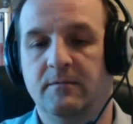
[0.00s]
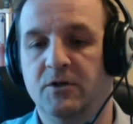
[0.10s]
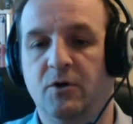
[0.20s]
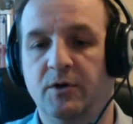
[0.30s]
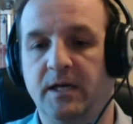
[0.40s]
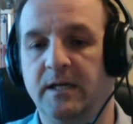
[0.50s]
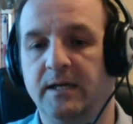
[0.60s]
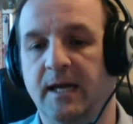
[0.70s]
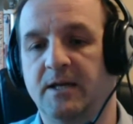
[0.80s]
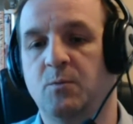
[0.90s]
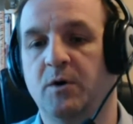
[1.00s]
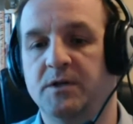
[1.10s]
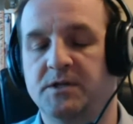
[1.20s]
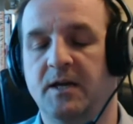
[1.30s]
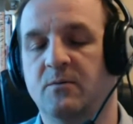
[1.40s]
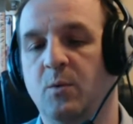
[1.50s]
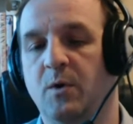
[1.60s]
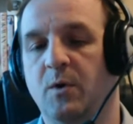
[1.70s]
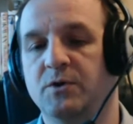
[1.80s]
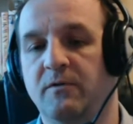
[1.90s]
Nike XYZ
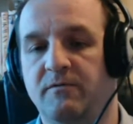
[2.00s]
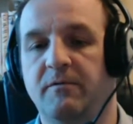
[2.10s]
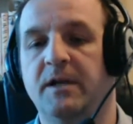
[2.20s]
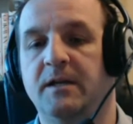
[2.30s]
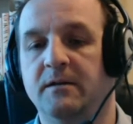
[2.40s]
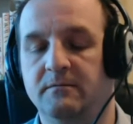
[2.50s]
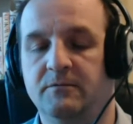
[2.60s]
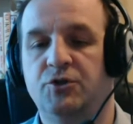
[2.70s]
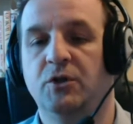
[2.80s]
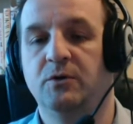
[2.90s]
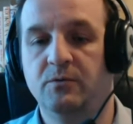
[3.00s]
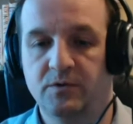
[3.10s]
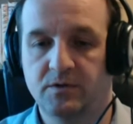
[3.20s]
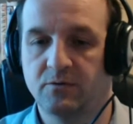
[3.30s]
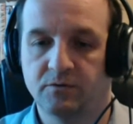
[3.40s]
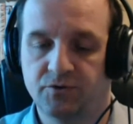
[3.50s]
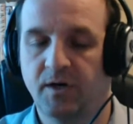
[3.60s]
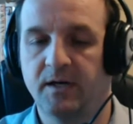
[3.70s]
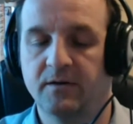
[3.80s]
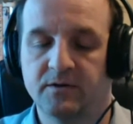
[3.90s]
123 shoes or
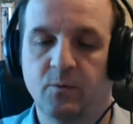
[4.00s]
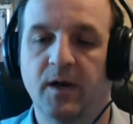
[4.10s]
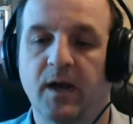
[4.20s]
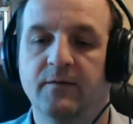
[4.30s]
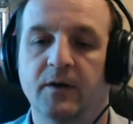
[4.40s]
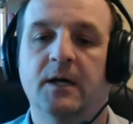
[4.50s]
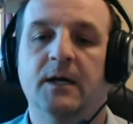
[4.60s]
trainers or whatever.